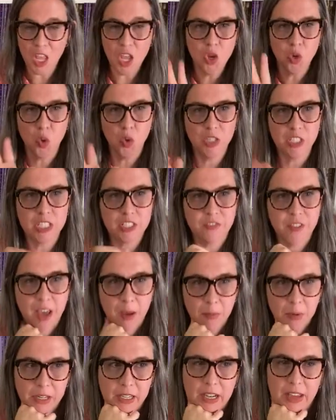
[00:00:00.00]
Gorgeous
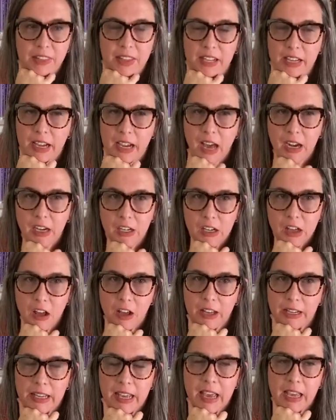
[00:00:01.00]
fabric. I think I got it
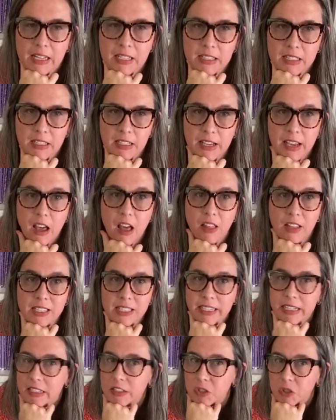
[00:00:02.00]
on Etsy. Howless
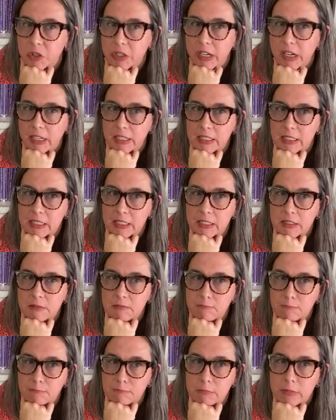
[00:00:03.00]
Hands Creates.
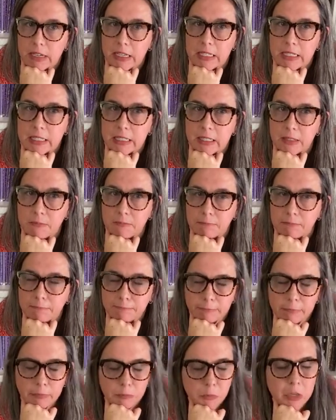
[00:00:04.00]
Etsy.
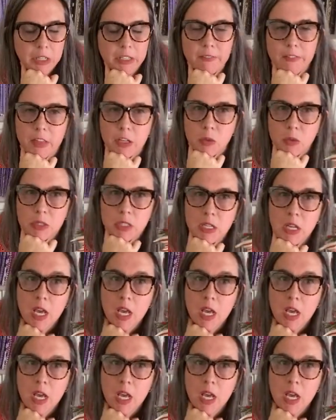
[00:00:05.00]
One of those.